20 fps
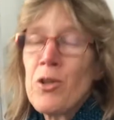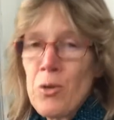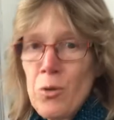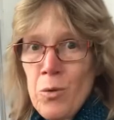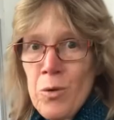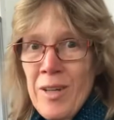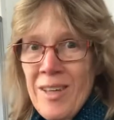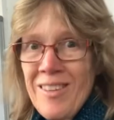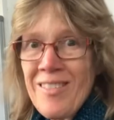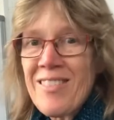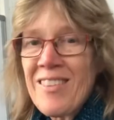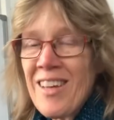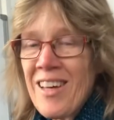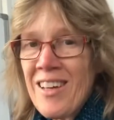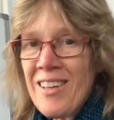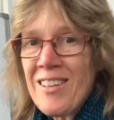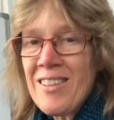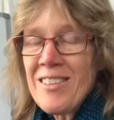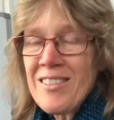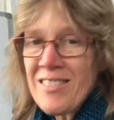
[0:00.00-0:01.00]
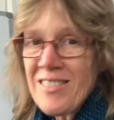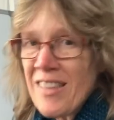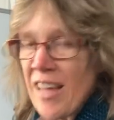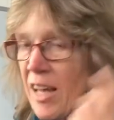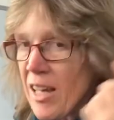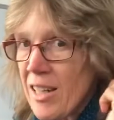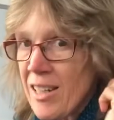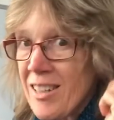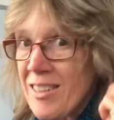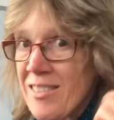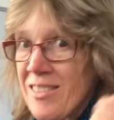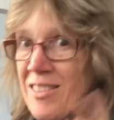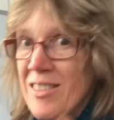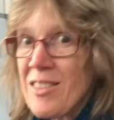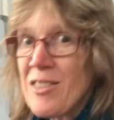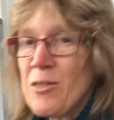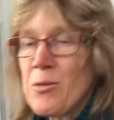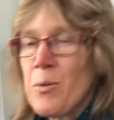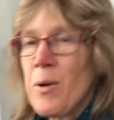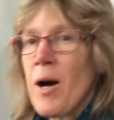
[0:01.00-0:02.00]
you'll get the sound and listen
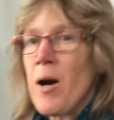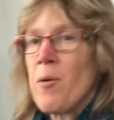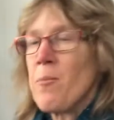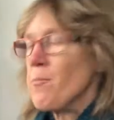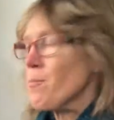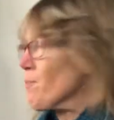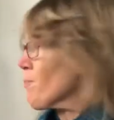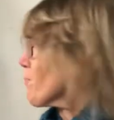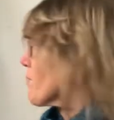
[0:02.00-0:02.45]
as well.